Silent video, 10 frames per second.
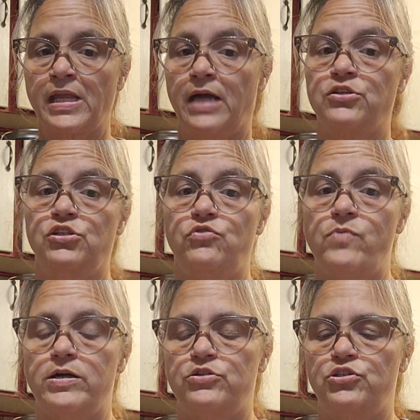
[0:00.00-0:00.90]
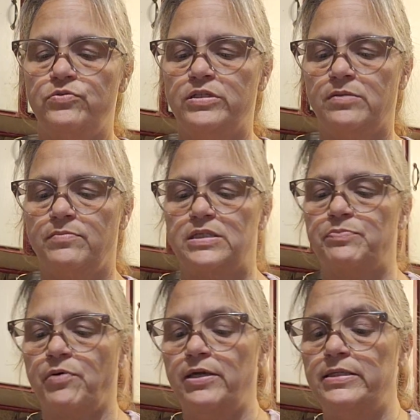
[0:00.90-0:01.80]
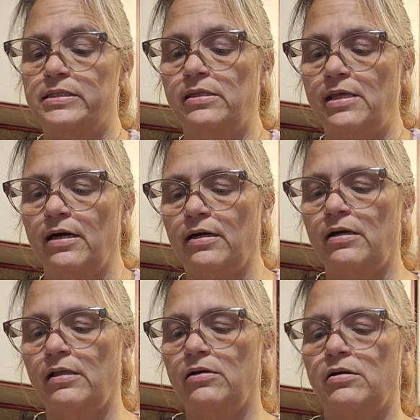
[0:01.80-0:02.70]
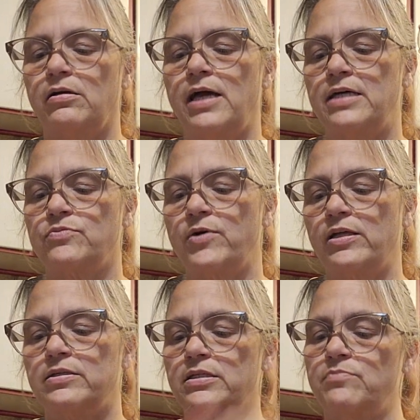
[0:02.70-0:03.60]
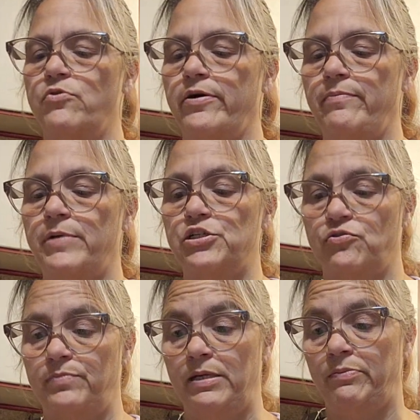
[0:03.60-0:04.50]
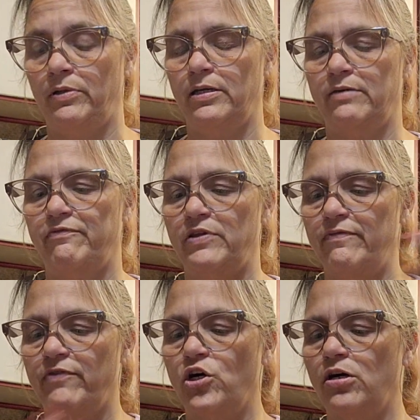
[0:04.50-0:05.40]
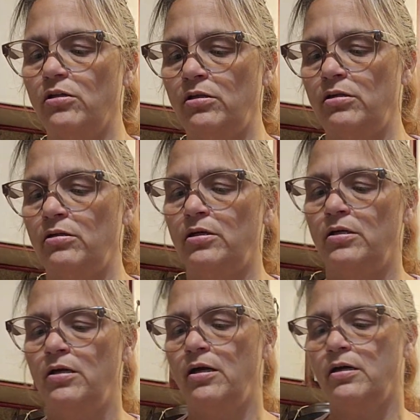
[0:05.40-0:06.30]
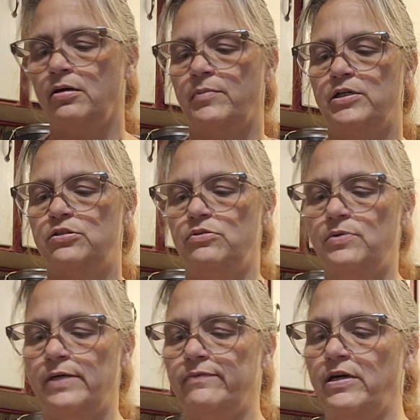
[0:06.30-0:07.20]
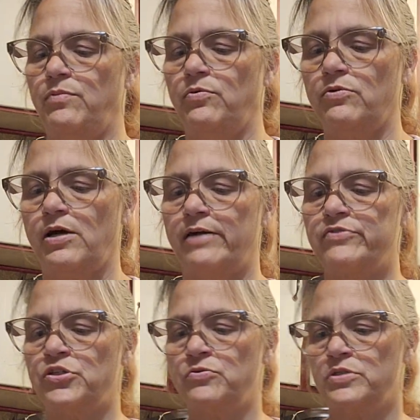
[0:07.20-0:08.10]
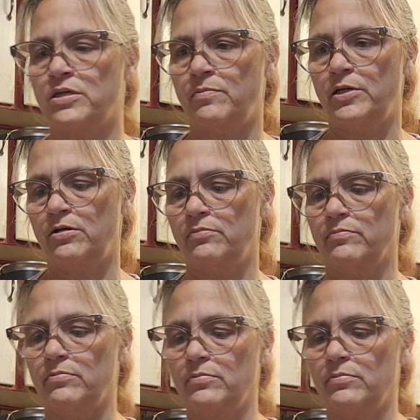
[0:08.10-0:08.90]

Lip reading: I do want to do some sprites in that color, as well as some more mushroom people in it for the fall. I do have a couple craft shows coming up.